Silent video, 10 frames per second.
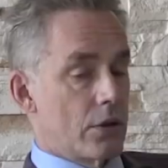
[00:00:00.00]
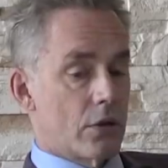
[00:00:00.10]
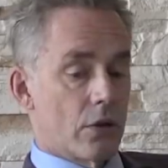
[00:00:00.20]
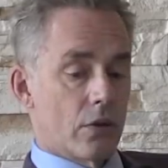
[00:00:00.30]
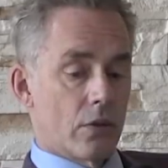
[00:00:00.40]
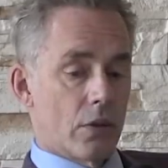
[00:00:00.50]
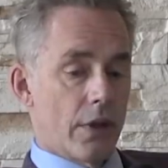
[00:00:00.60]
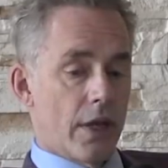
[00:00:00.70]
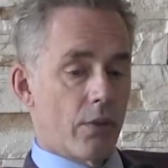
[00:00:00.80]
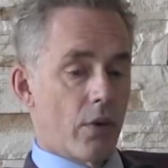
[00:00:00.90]
So,
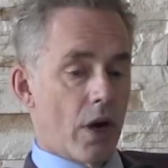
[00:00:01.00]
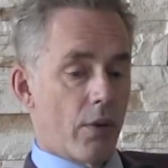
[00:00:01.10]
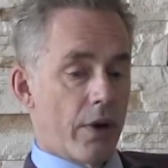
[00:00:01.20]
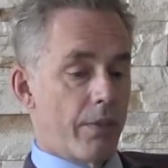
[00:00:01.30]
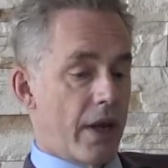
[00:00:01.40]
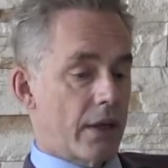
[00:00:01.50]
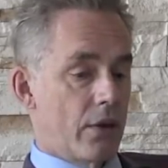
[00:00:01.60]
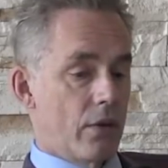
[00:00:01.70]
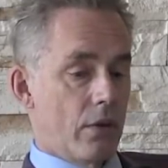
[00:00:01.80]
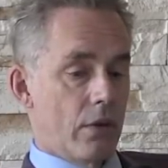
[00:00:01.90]
and then I went back
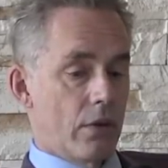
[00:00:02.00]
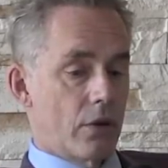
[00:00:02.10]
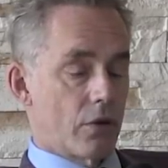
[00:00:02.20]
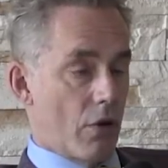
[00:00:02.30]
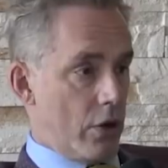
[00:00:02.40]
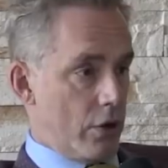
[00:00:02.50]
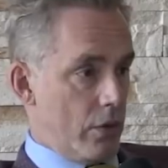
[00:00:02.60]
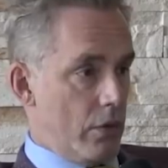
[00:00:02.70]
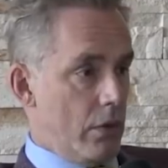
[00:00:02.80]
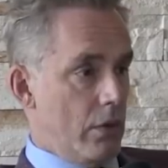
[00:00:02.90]
to Toronto.